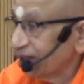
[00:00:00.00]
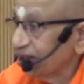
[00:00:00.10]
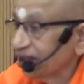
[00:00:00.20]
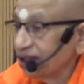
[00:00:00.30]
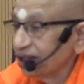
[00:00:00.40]

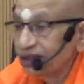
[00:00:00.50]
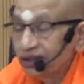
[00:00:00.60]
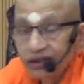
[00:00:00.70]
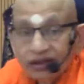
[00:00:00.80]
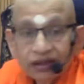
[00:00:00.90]
That is
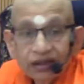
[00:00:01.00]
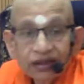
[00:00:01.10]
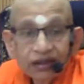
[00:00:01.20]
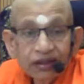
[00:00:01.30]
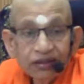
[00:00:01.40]
the
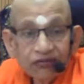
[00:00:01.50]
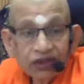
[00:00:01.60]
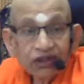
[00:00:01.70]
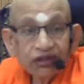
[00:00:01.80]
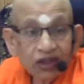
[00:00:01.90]

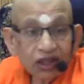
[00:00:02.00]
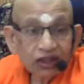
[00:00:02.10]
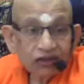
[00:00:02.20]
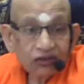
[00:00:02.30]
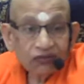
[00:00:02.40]
what is
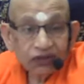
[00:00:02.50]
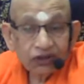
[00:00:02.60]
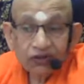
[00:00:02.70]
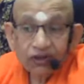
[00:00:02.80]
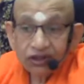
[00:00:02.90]
knowledge
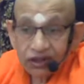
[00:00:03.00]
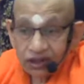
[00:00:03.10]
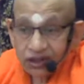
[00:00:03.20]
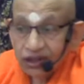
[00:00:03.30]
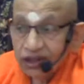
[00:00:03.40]
or what is
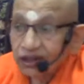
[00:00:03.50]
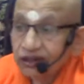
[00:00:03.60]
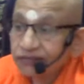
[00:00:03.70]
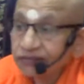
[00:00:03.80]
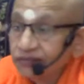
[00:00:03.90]

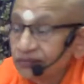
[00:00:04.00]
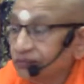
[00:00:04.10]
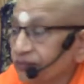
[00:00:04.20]
consciousness?